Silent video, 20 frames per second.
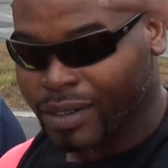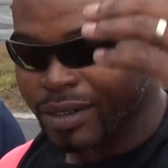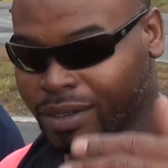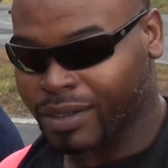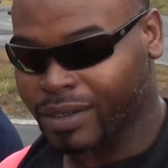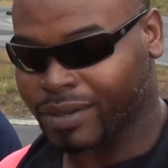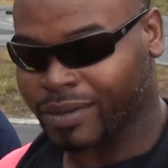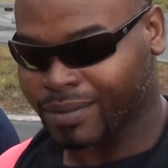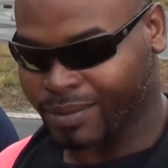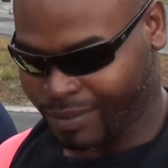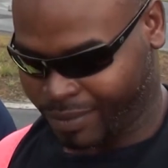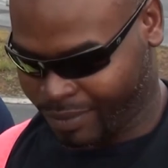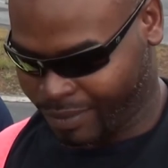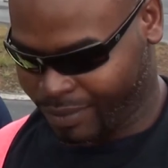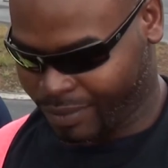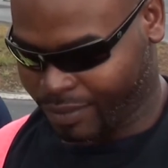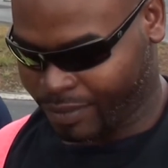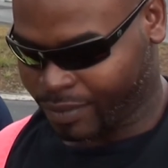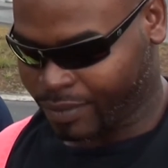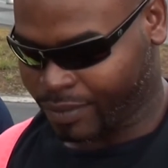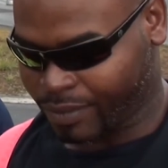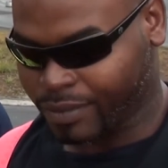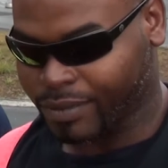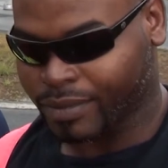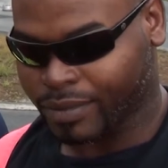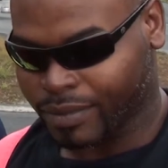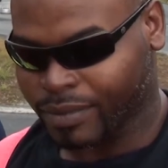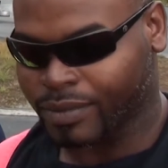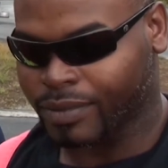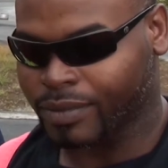
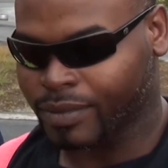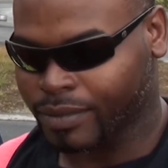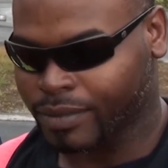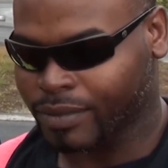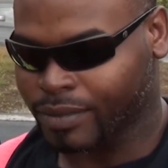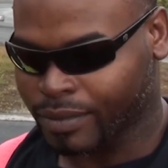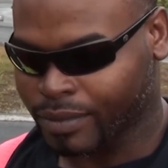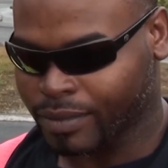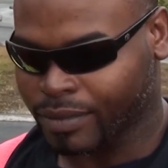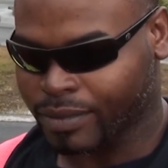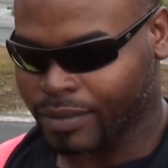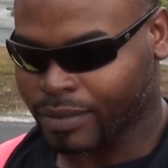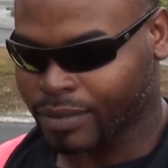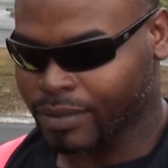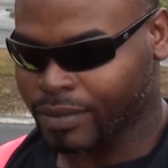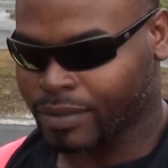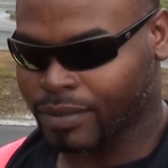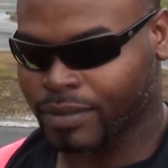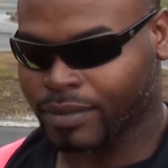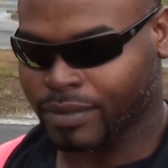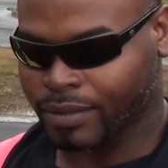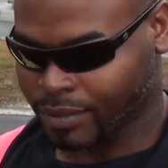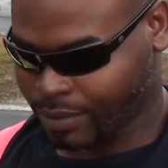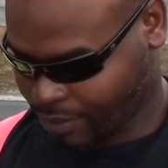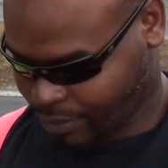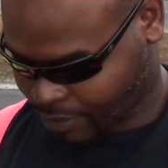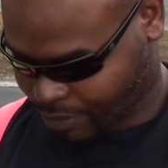No words are spoken by the person on screen.